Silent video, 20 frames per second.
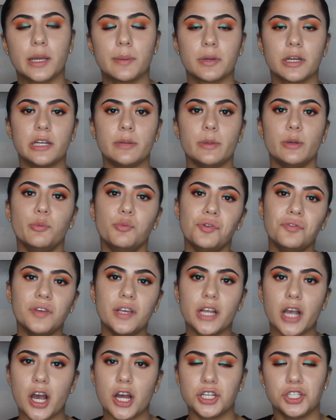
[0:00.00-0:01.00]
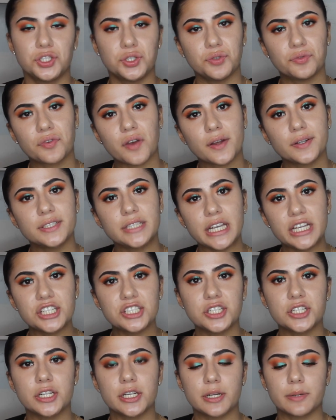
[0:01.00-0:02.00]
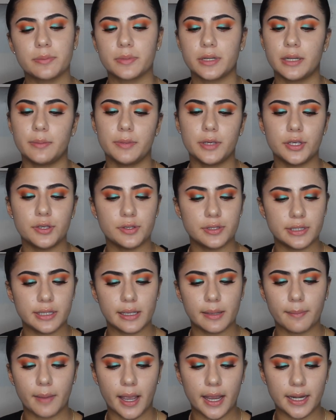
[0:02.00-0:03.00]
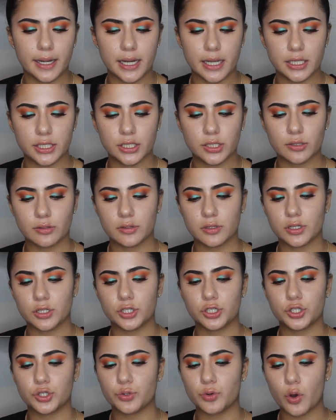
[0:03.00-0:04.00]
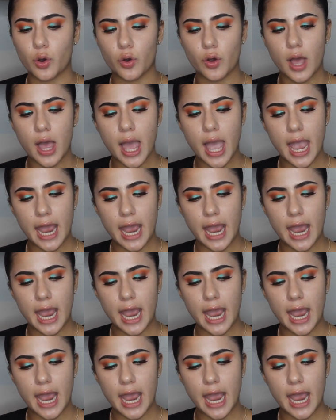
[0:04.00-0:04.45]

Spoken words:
Now I'm going to be moving on to foundation, and I'm going to be using my NYX Total Control,